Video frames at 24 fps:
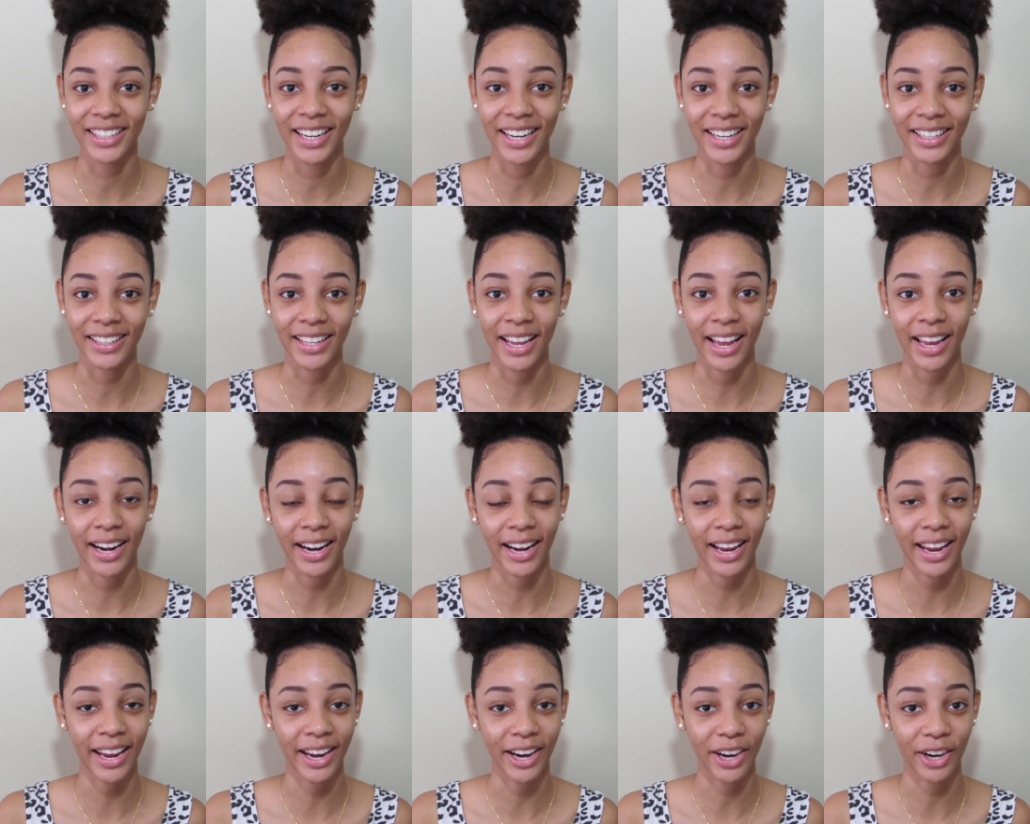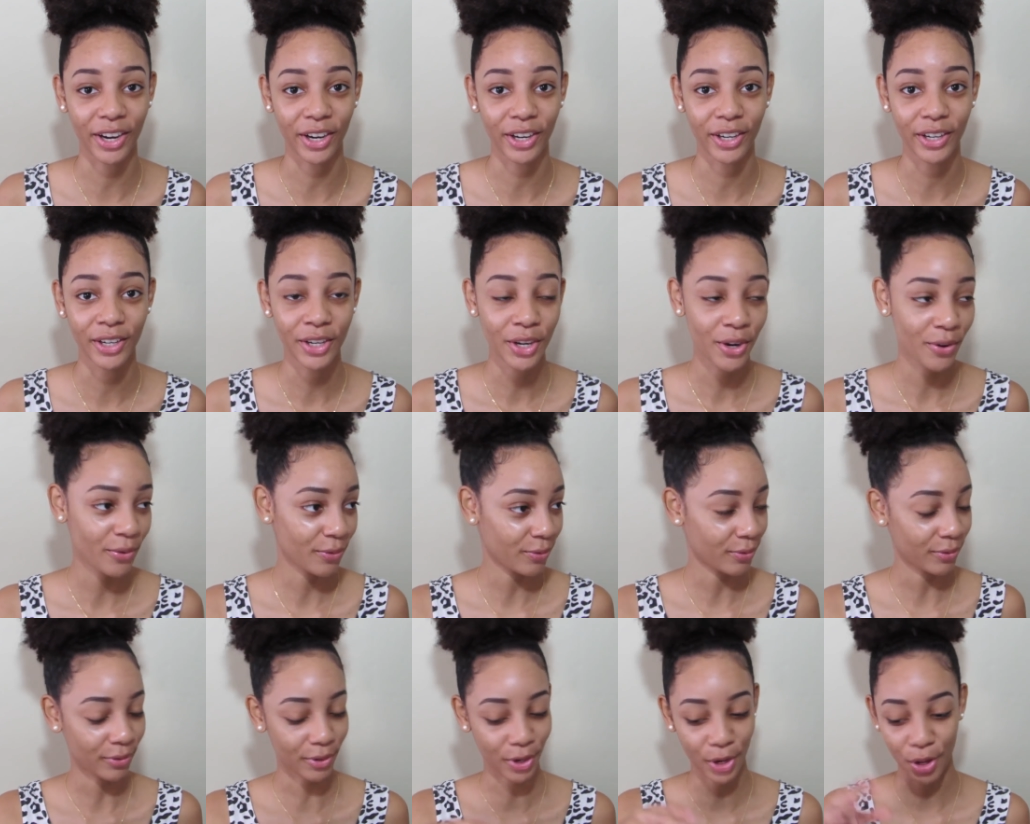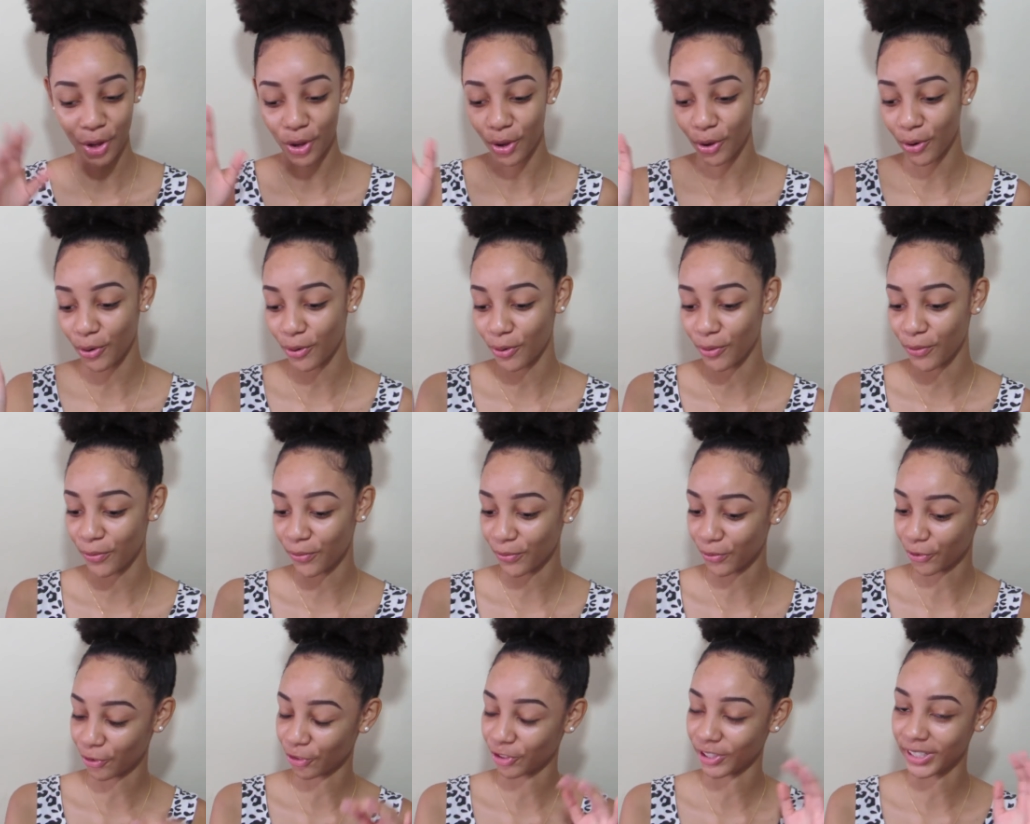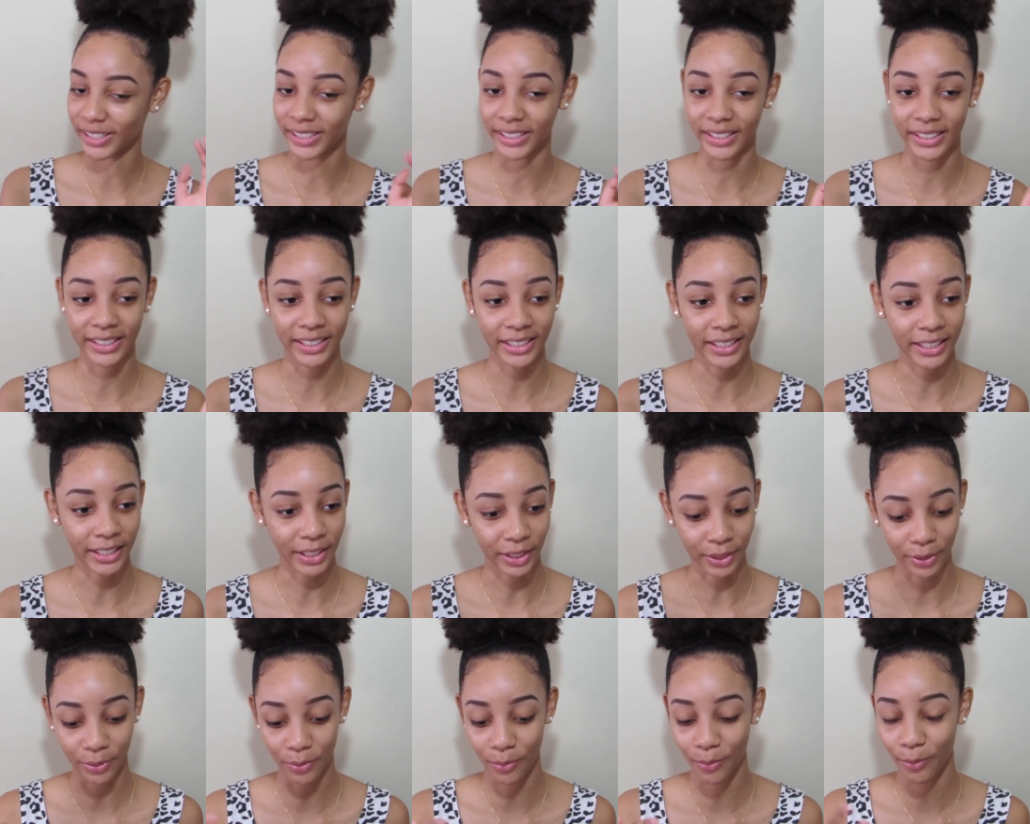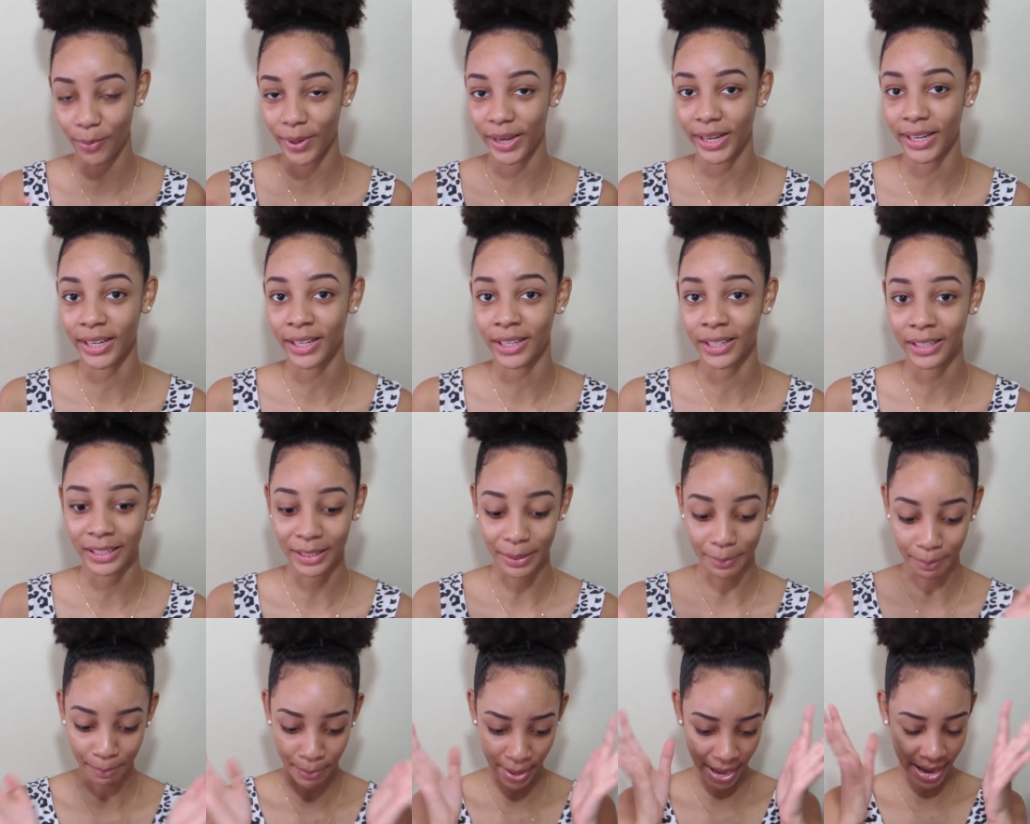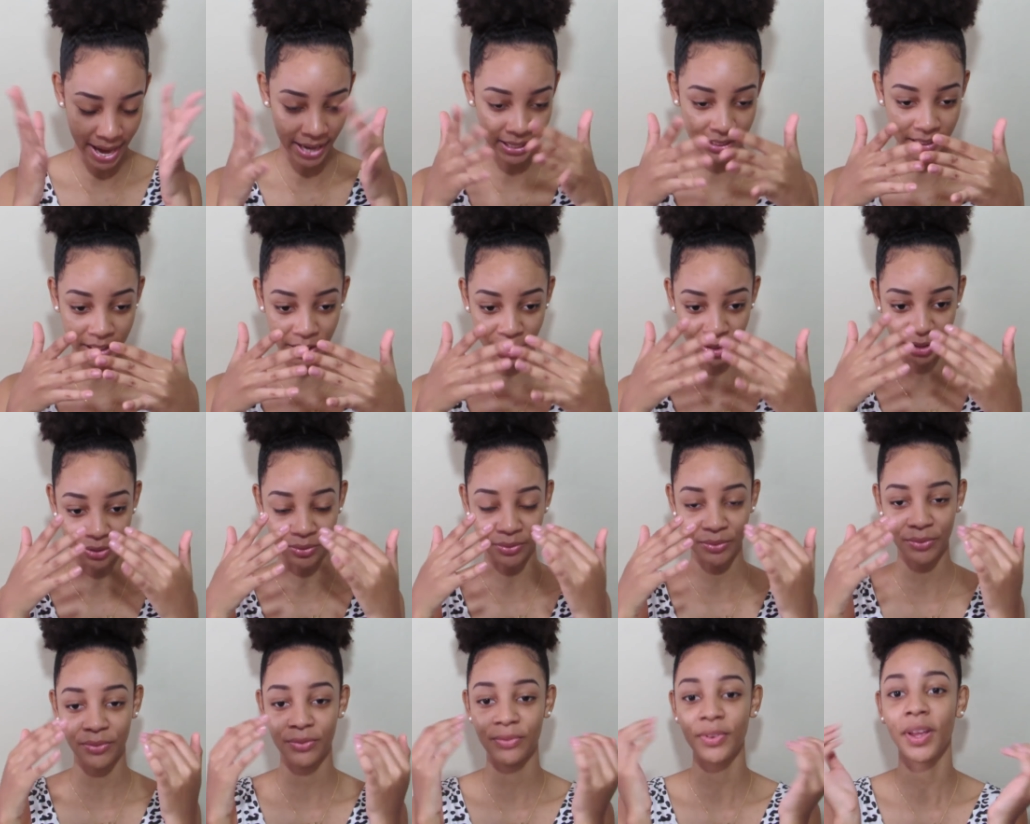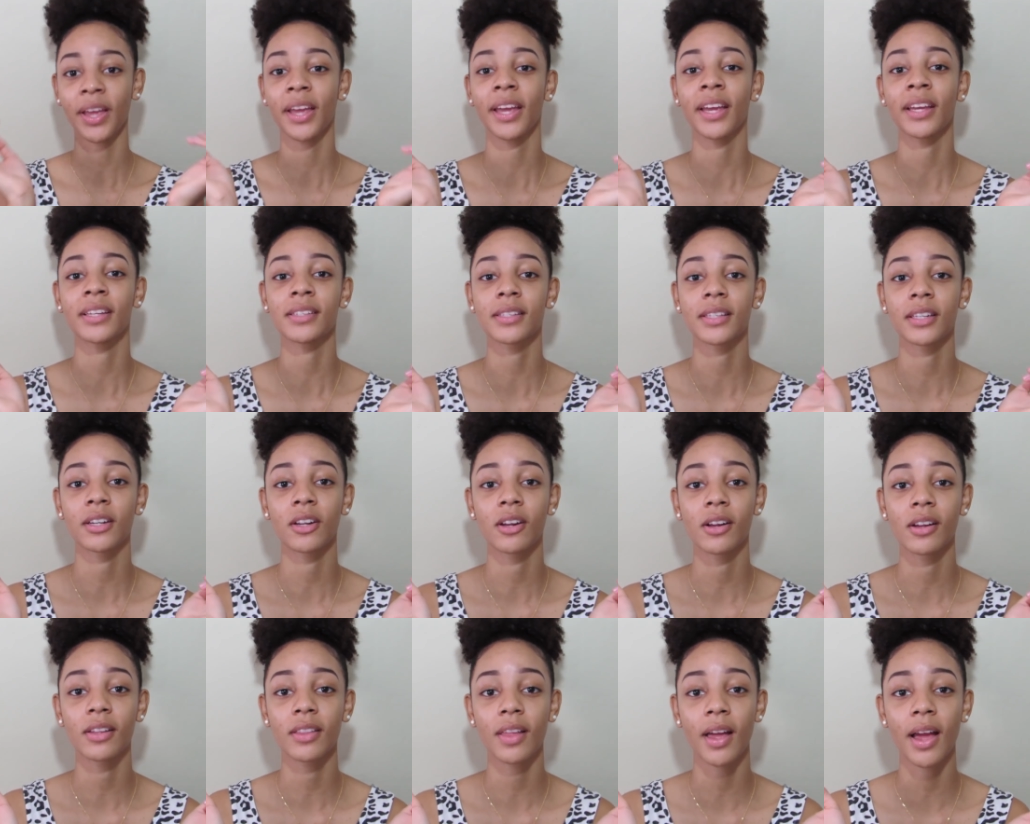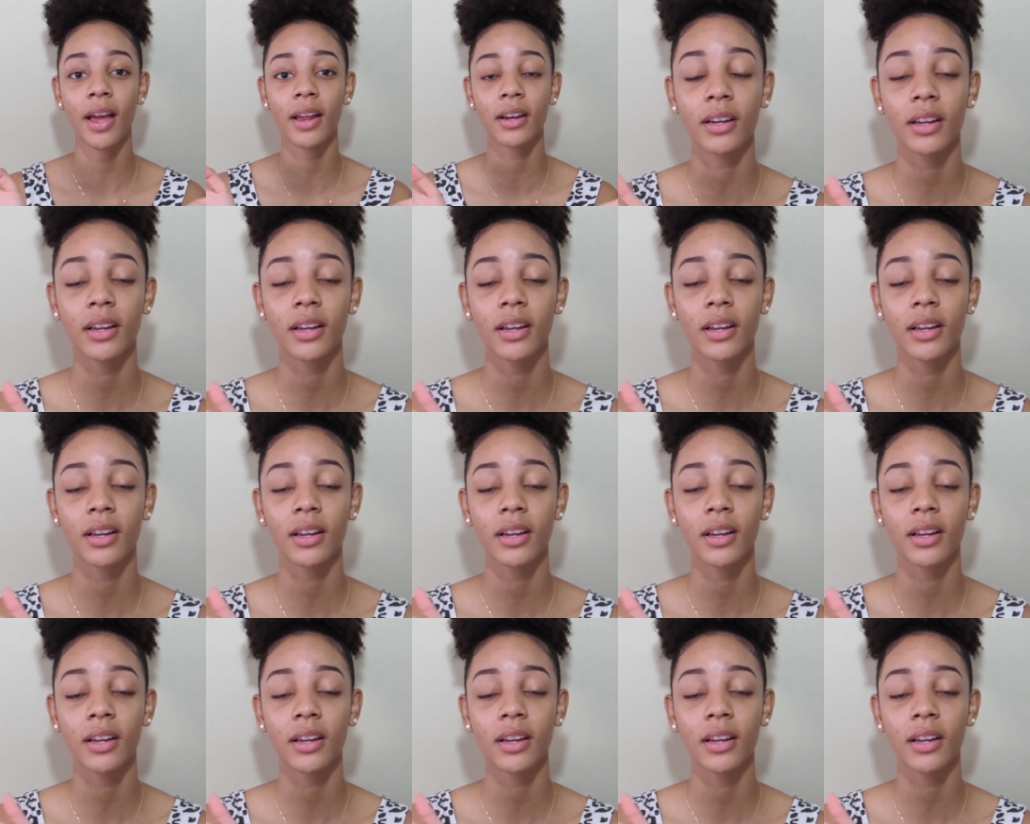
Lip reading: that hair flow freely in the wind, the bangs in our face and all that.